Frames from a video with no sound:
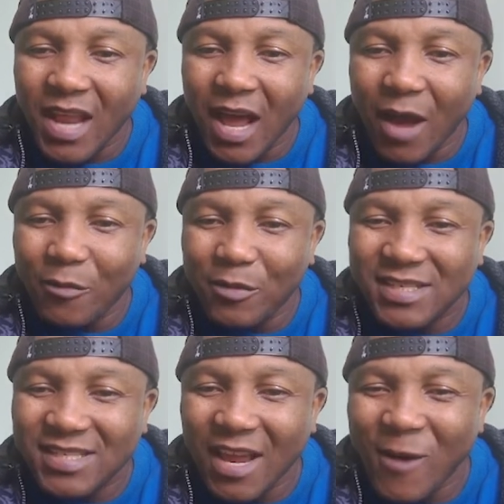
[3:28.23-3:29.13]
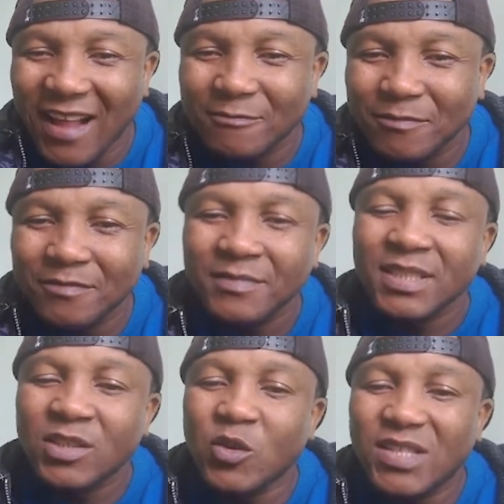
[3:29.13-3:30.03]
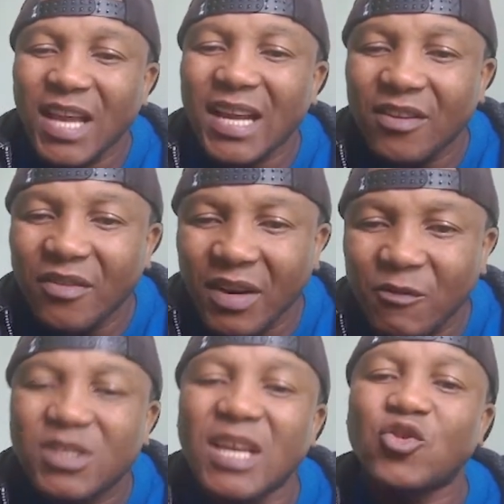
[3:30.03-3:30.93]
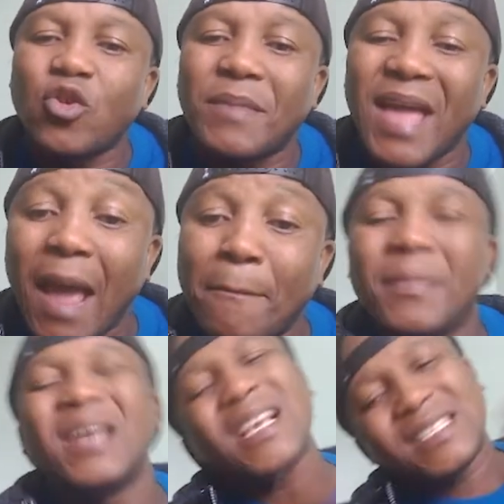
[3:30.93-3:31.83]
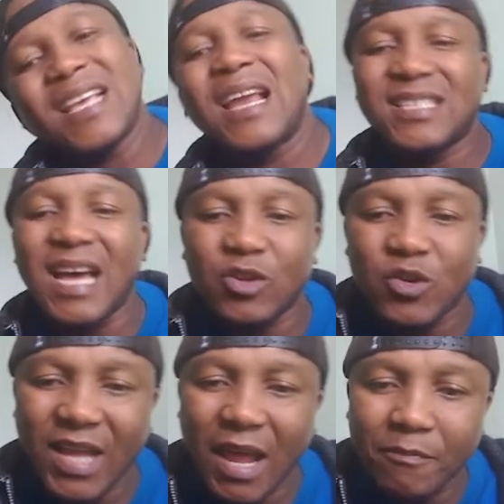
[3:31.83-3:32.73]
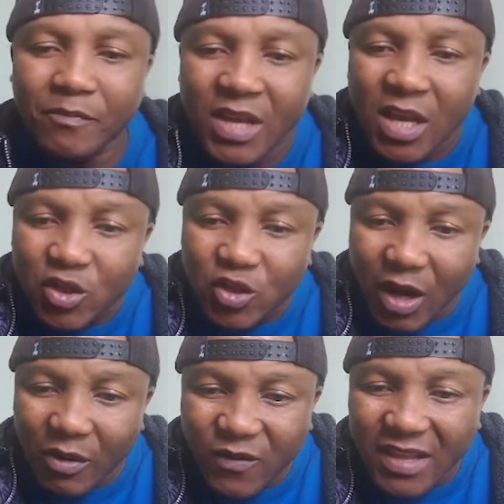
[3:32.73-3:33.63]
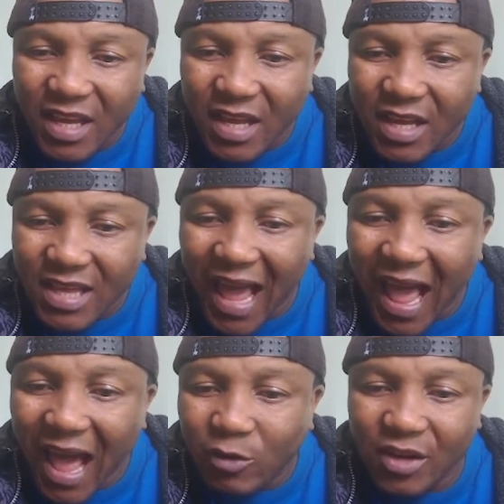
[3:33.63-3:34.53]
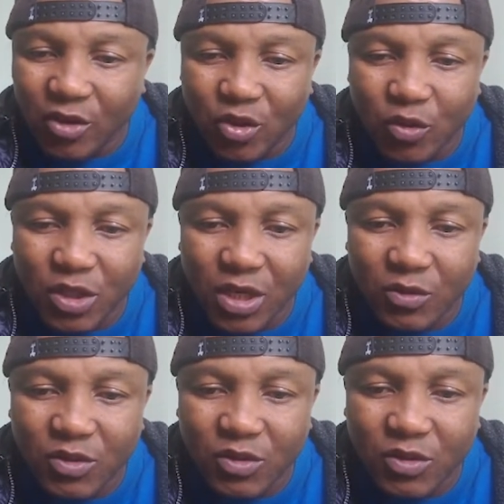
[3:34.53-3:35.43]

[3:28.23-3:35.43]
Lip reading: now we say, well, so second derivative we say is going to be m. Let's say this how to use m. So now let's find the auxiliary solution.